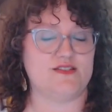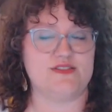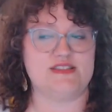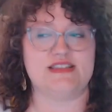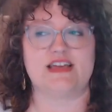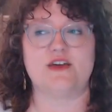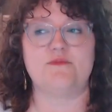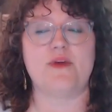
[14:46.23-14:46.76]
So
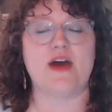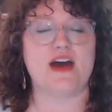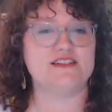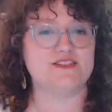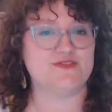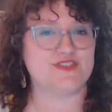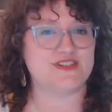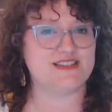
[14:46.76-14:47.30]
it's like
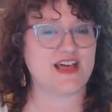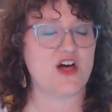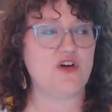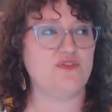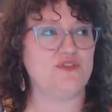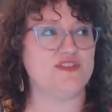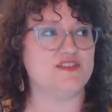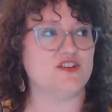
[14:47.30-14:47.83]
compassion for
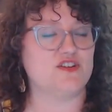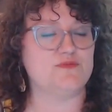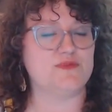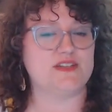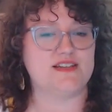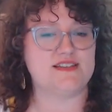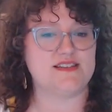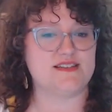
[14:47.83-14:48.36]
self and
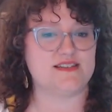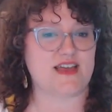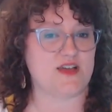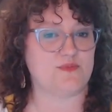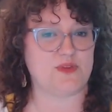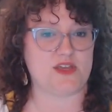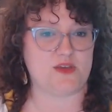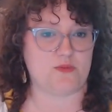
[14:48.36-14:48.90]
circumstances
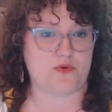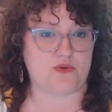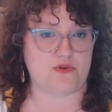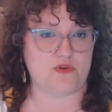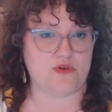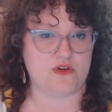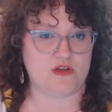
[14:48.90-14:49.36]
and people.